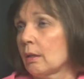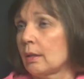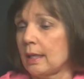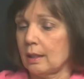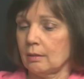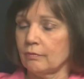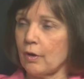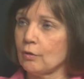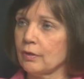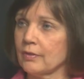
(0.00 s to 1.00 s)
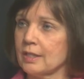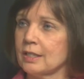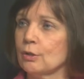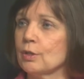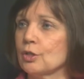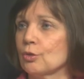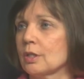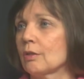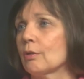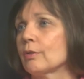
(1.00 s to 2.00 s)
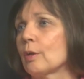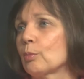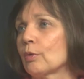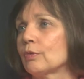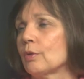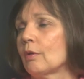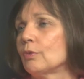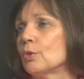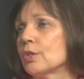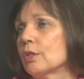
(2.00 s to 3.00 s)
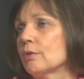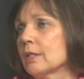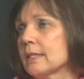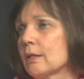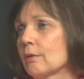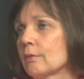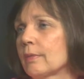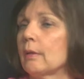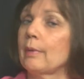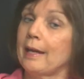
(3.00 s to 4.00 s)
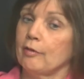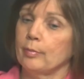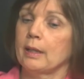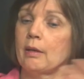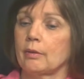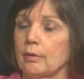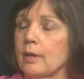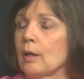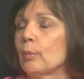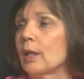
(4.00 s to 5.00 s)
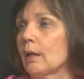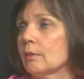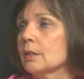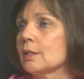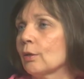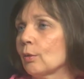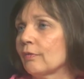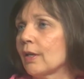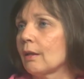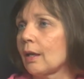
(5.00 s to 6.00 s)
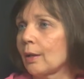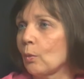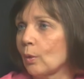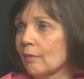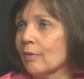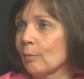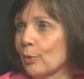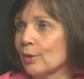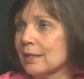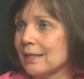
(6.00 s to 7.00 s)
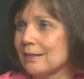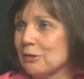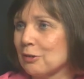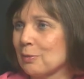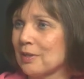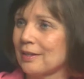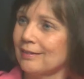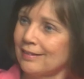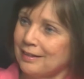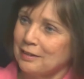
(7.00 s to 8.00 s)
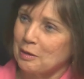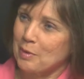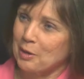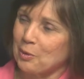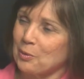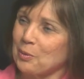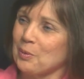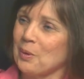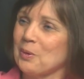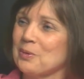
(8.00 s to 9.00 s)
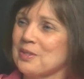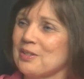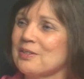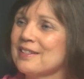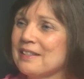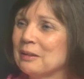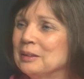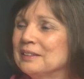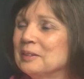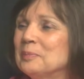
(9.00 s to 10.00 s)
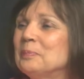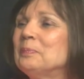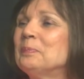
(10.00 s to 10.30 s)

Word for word: they get involved in the series. You said there are a number of, of, new series that are that have been out and are coming out. So if they like one of the books, they start with it. They might go through the whole series. Yes, and